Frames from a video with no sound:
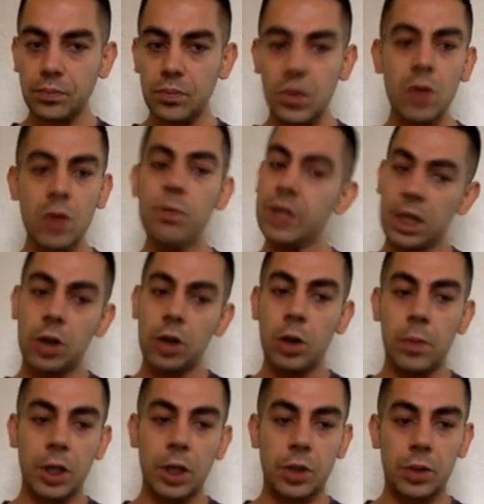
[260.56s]
Which I'll
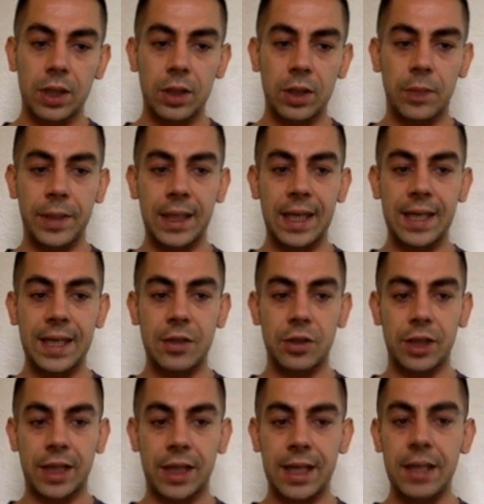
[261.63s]
come on to a little bit
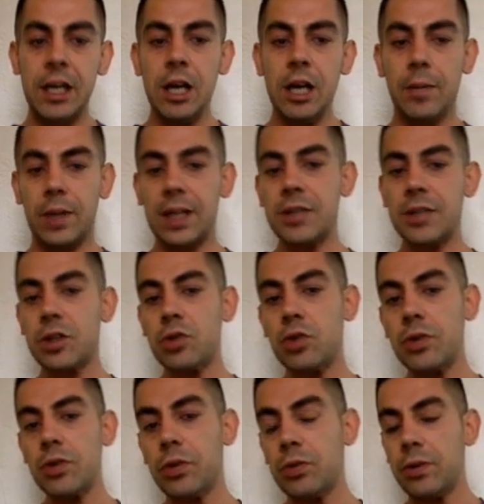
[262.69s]
later again. But let's just
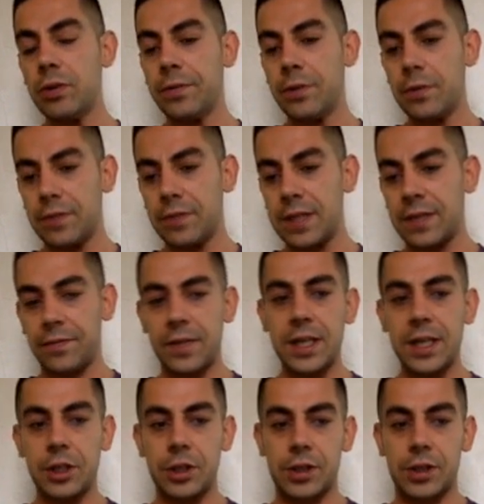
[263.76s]
run through a few of these
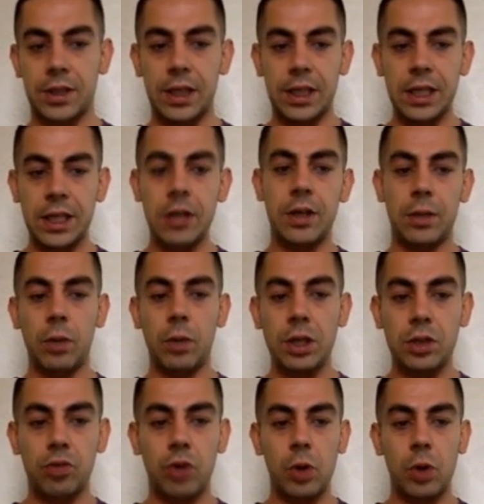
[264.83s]
features that, they want
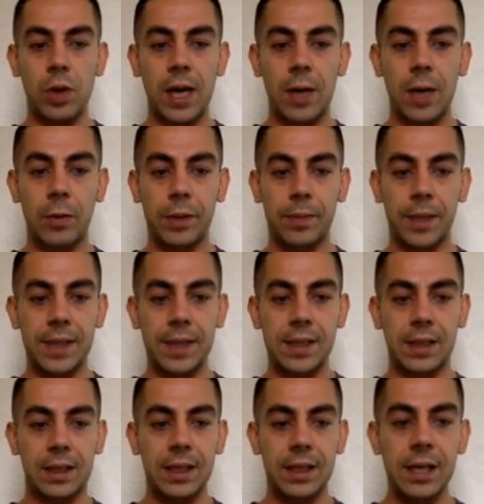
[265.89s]
to roll out with,
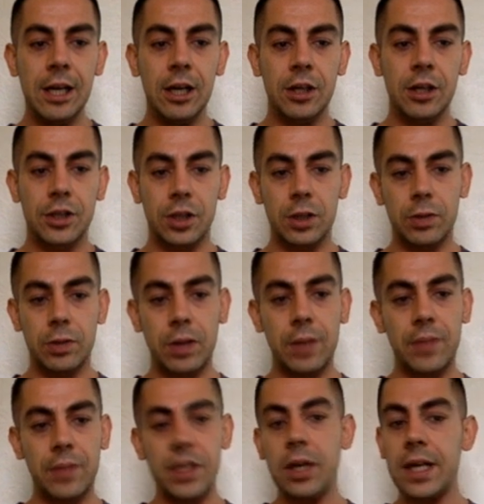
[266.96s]
basically.
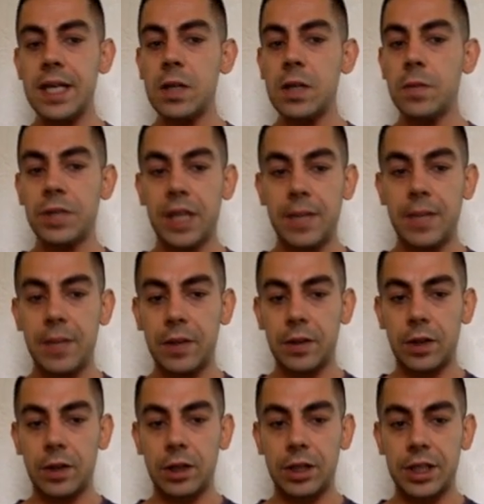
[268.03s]
So, income share
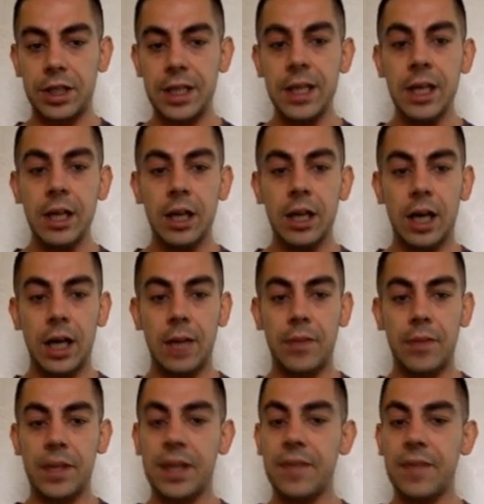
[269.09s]
methodology.
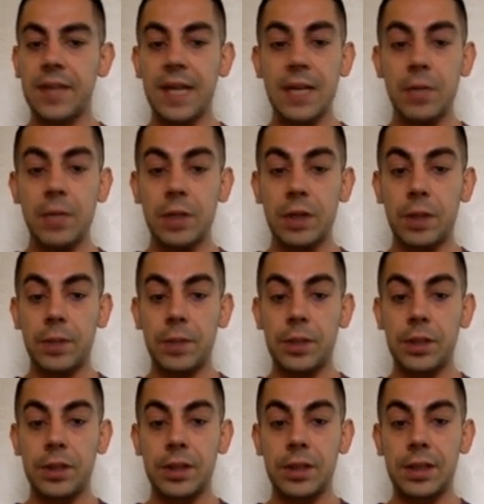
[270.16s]
They're giving anyone the
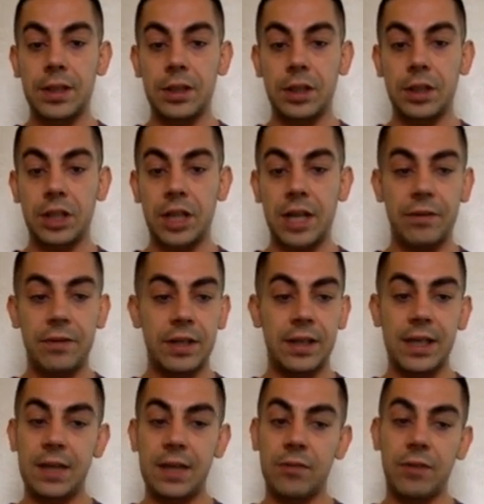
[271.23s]
opportunity to share
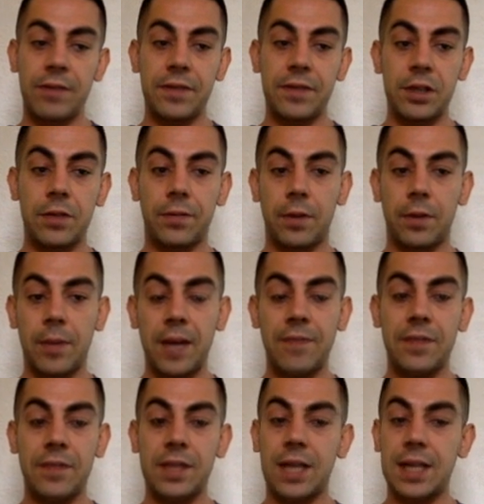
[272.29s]
in the revenue from
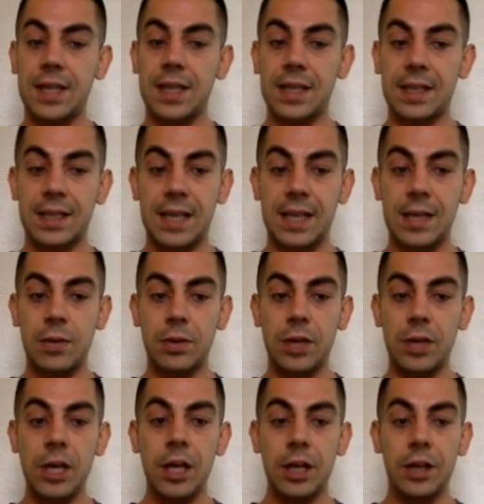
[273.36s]
advertising,
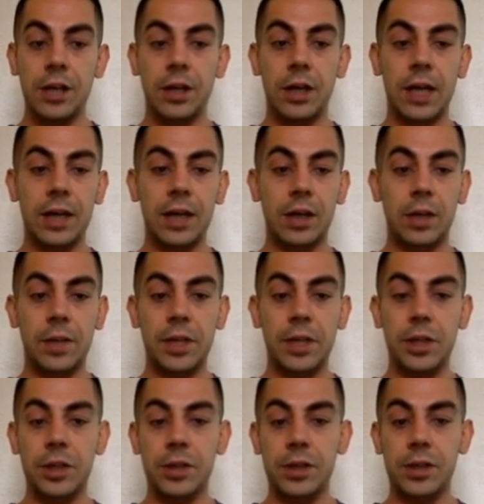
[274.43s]
sales, and
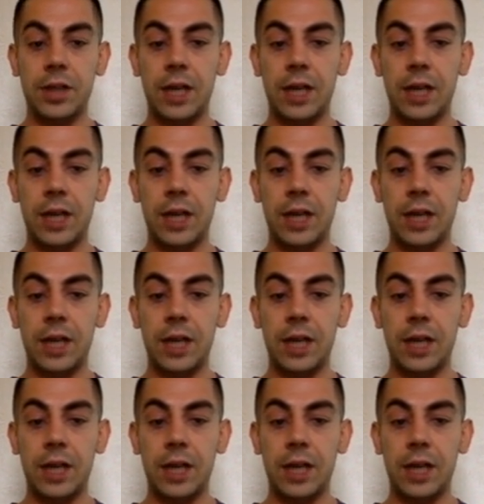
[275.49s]
commissions